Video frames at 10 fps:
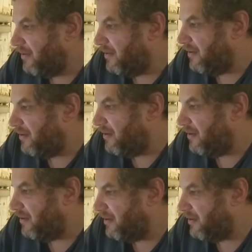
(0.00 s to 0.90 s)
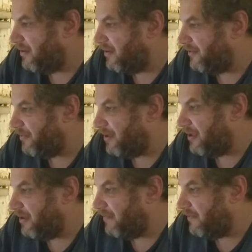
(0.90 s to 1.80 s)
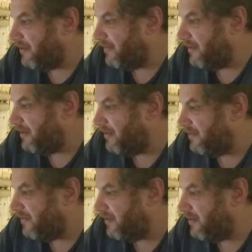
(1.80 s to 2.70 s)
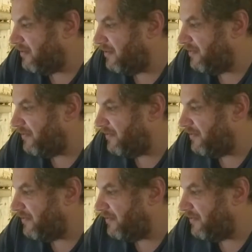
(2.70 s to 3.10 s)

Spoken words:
That's about it for everything else. And